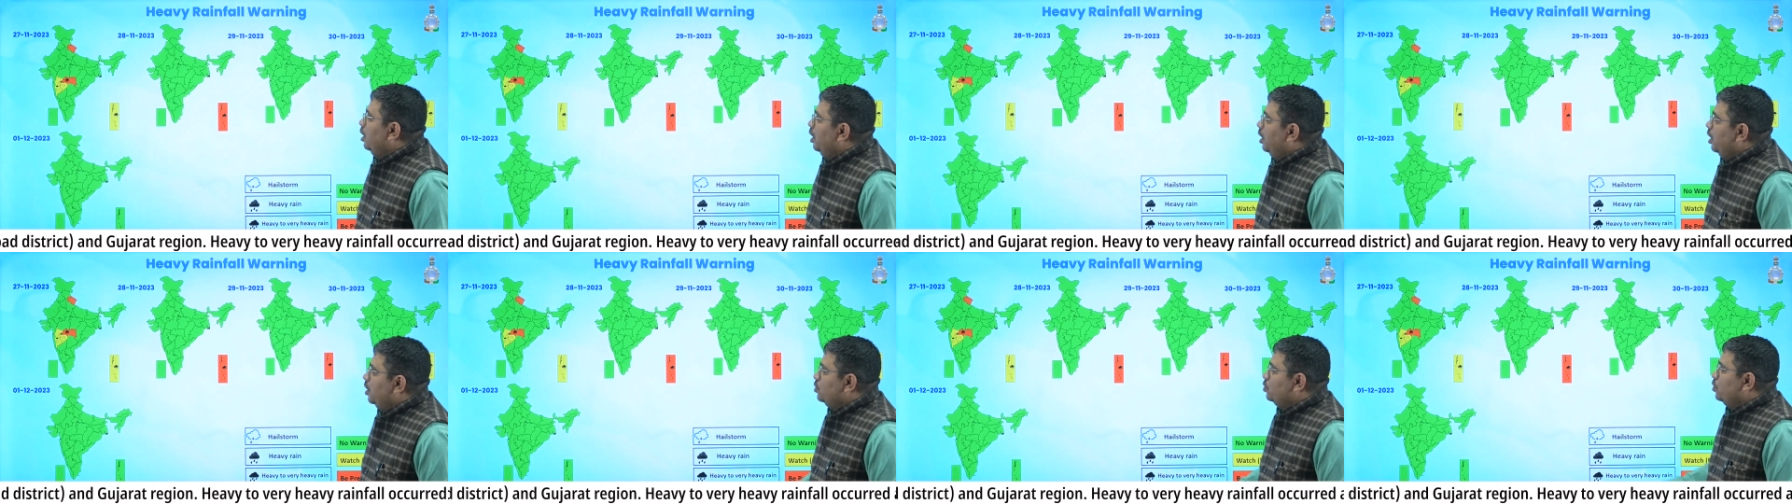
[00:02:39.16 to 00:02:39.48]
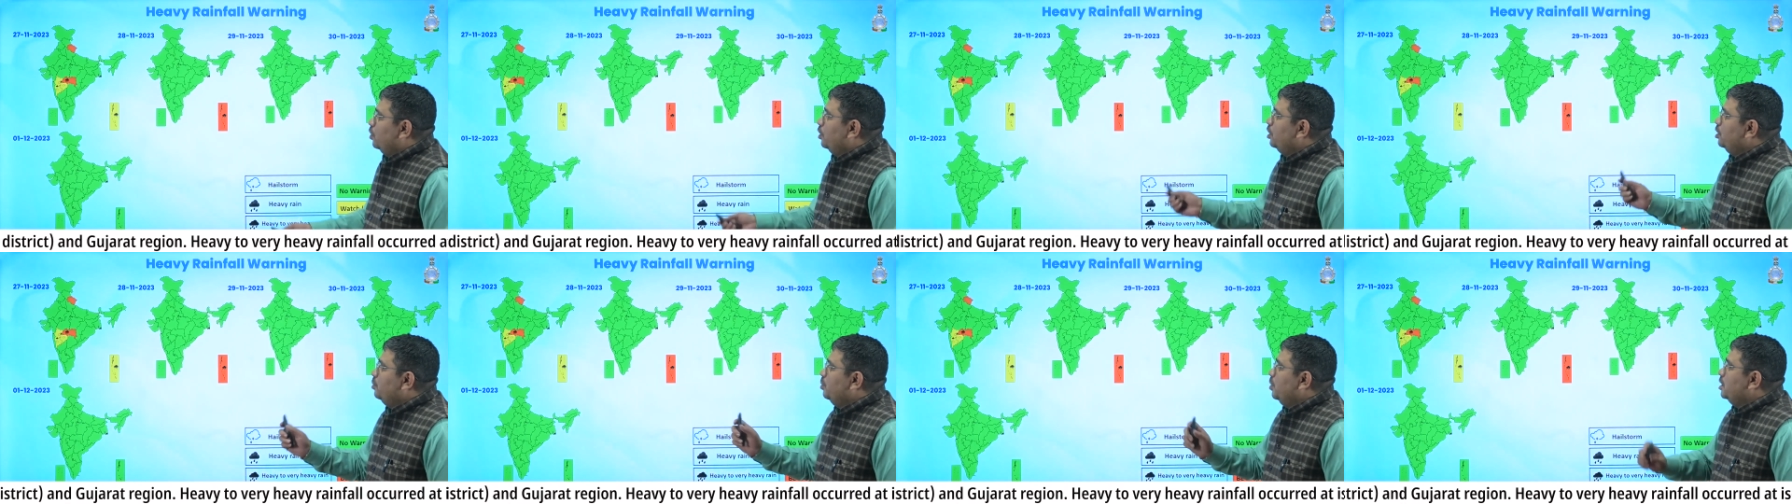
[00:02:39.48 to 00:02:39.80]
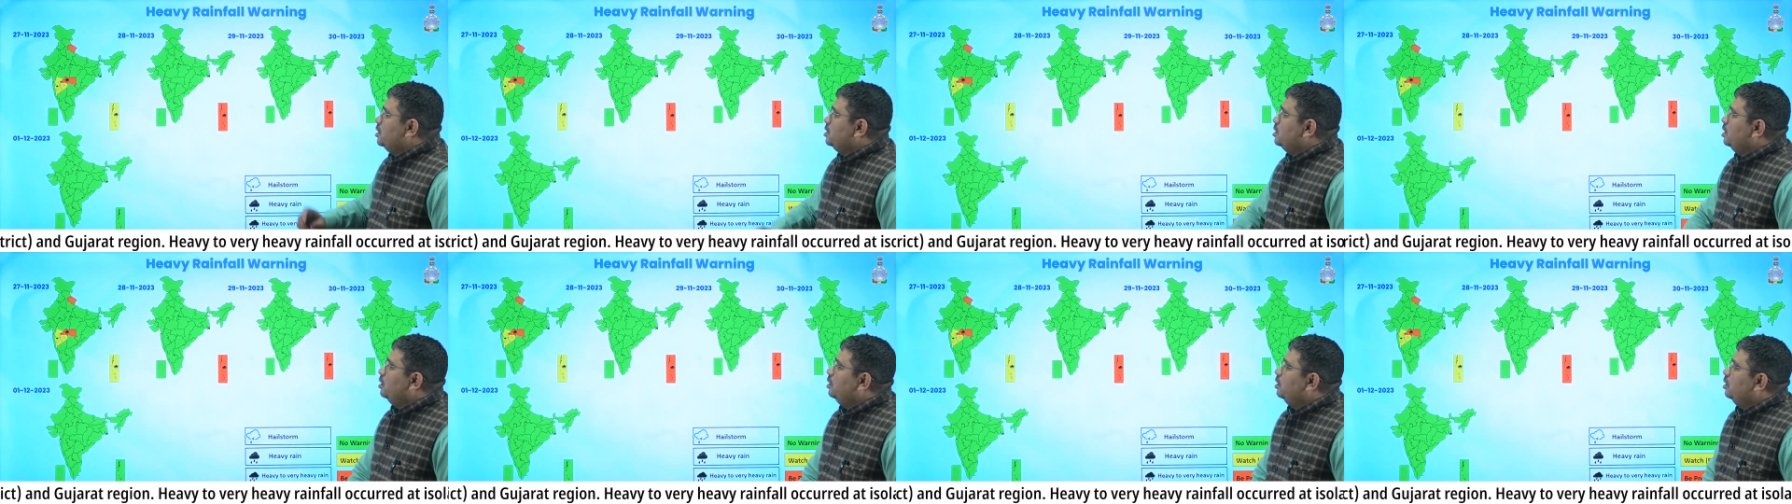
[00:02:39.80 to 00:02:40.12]
as already
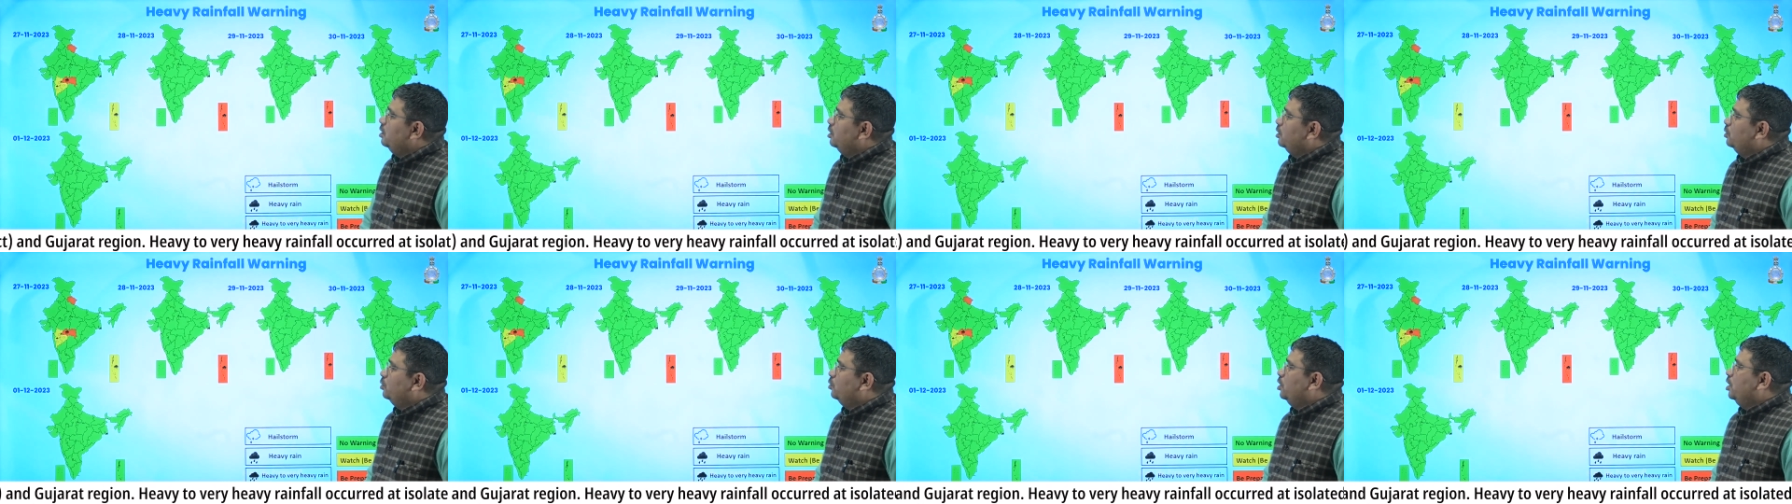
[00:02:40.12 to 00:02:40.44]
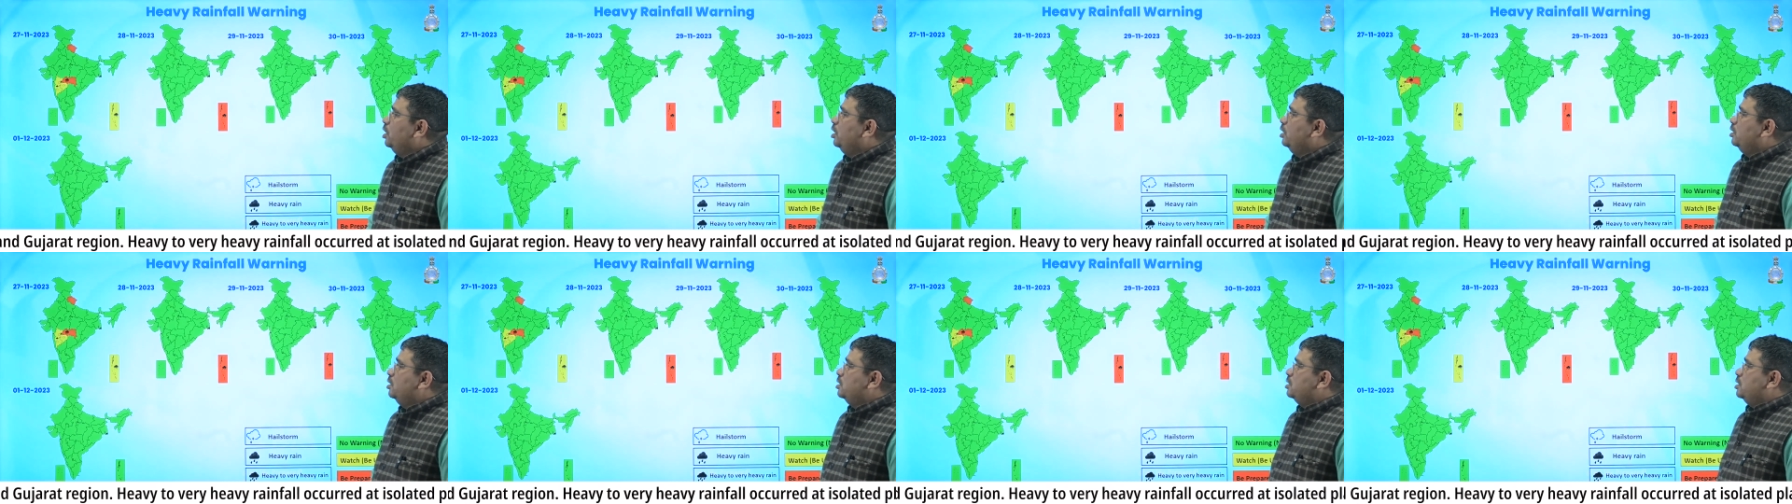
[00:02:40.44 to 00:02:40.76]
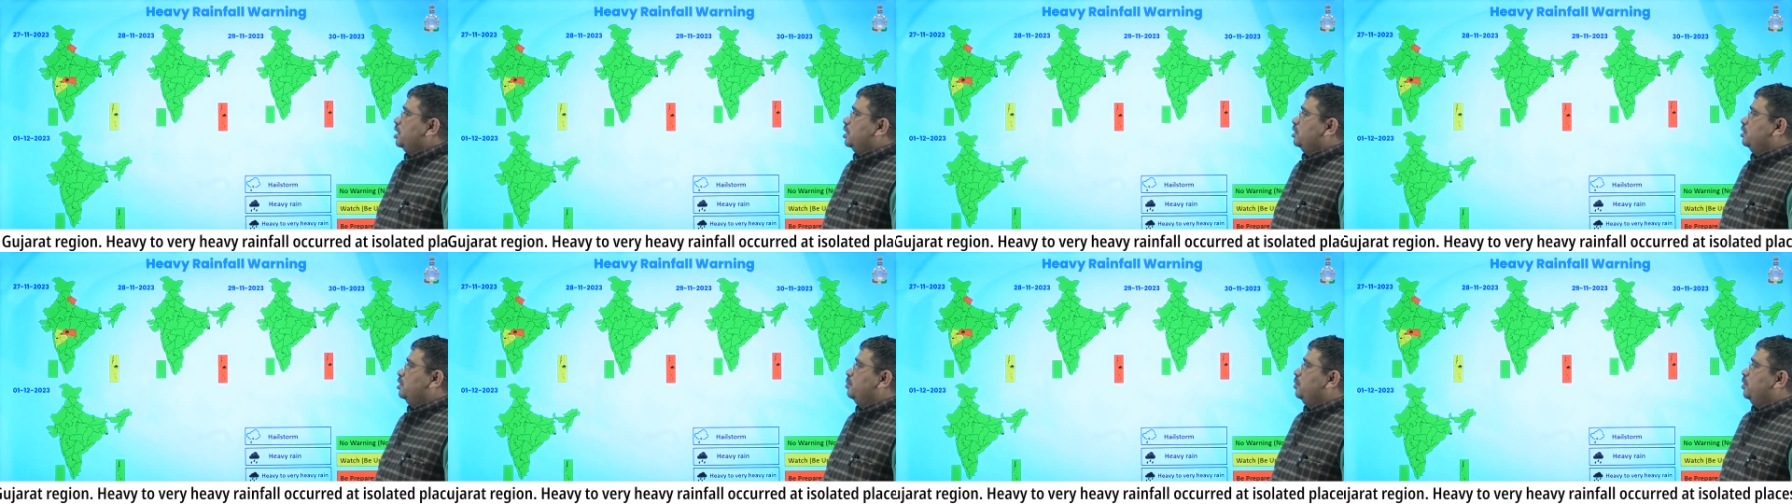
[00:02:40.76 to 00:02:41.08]
mentioned uh, today, this
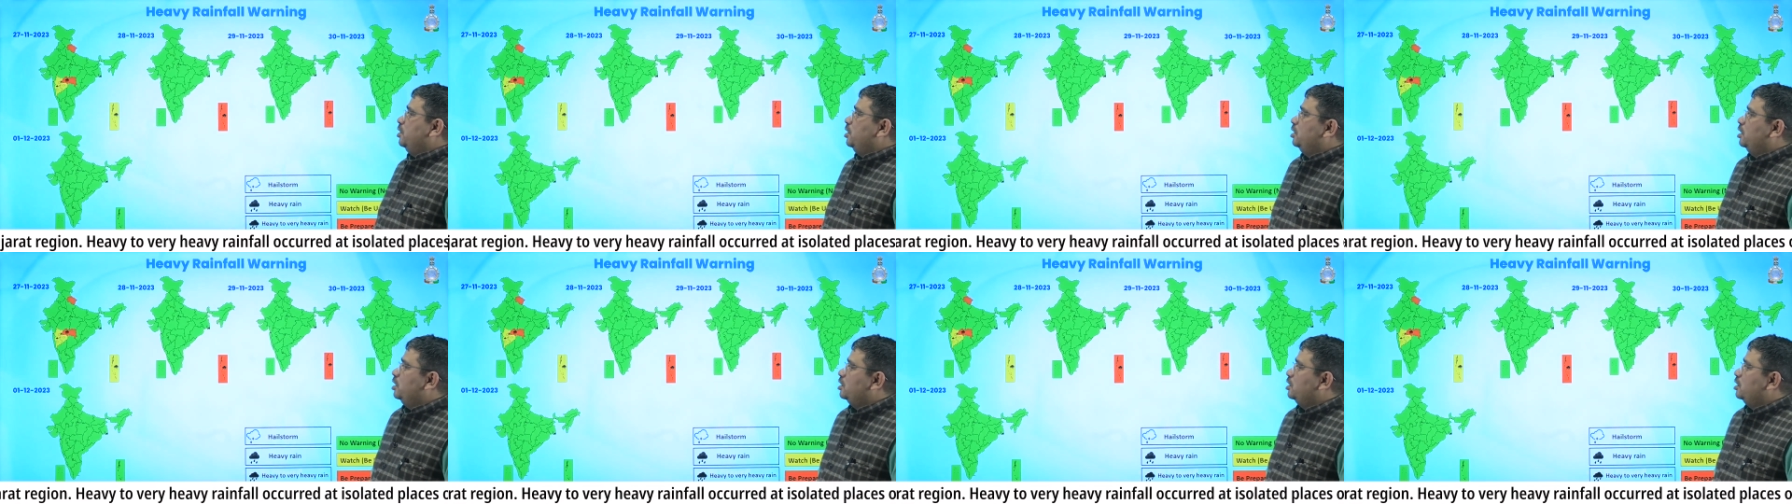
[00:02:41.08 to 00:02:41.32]
activity